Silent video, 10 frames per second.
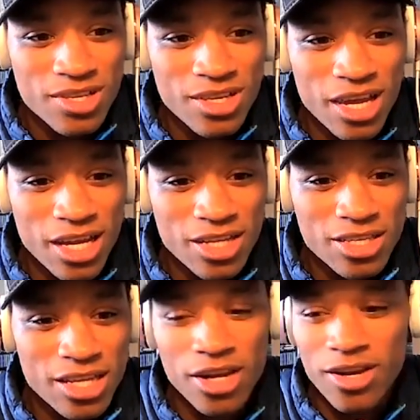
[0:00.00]

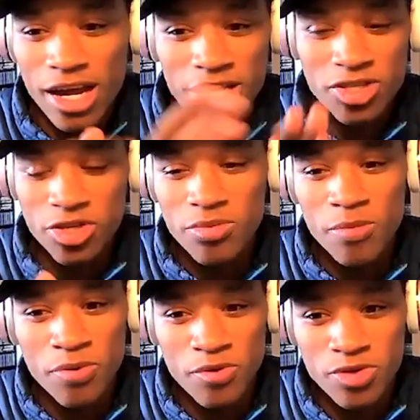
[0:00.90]
Nice. And I assume
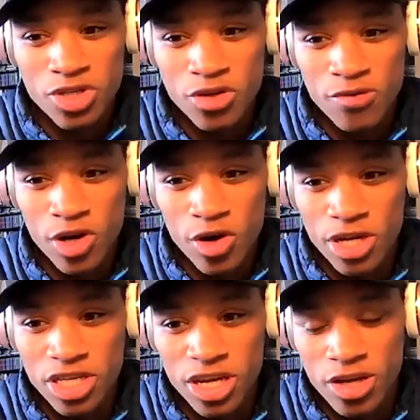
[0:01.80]
you two
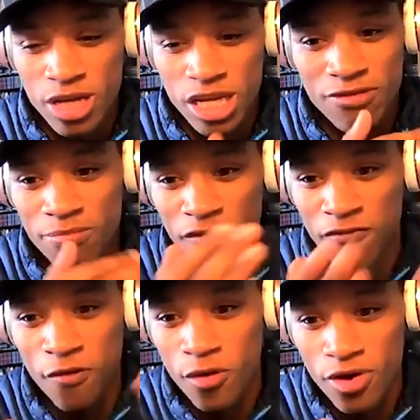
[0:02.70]
know each other even
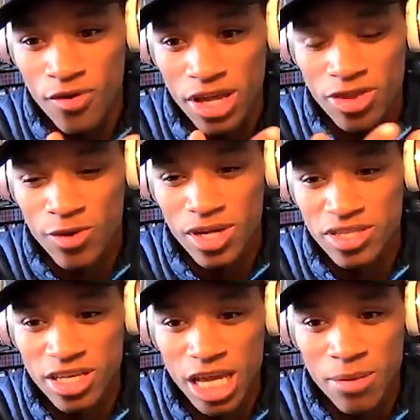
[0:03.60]
before like the
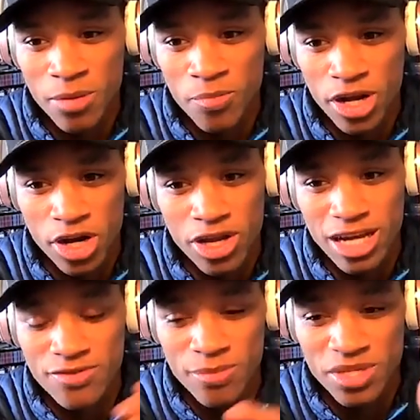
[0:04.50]
racing came into play. Are you
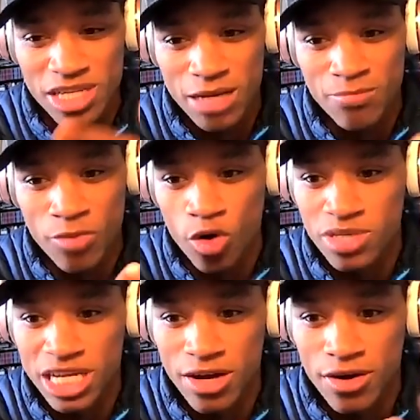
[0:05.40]
guys from the same
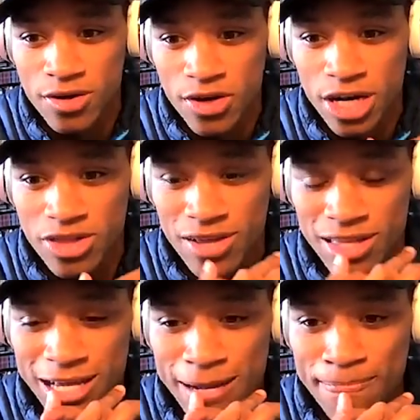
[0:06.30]
hometown or anything
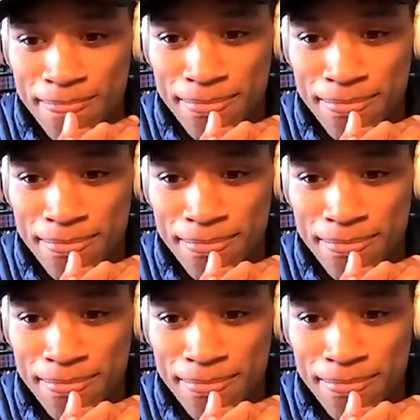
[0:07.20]
like that?